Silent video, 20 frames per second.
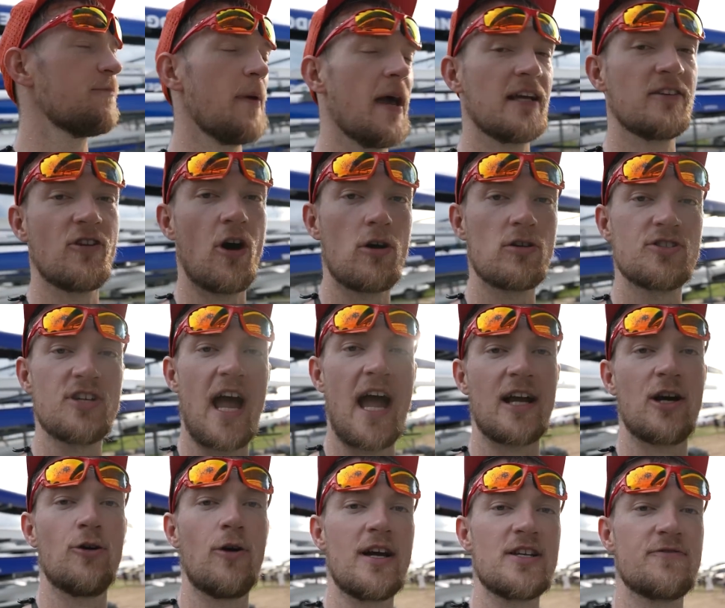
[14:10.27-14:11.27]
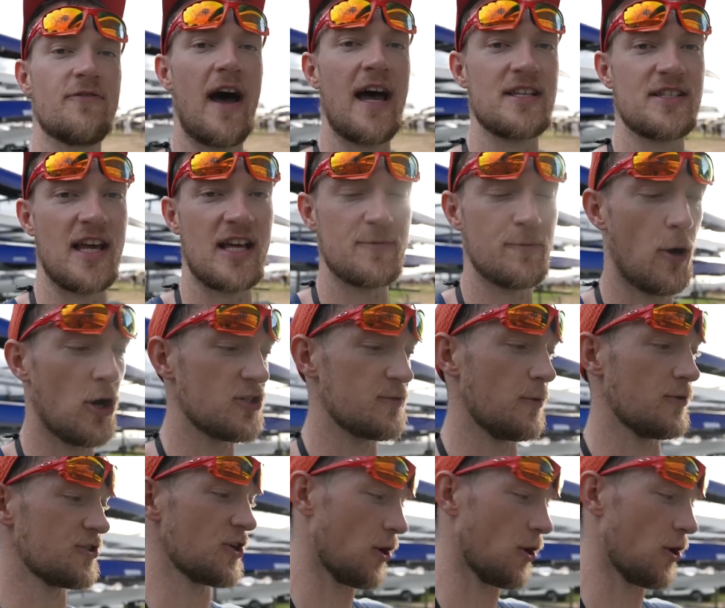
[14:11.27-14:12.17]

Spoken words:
Big Dog Jacko as fast as possible.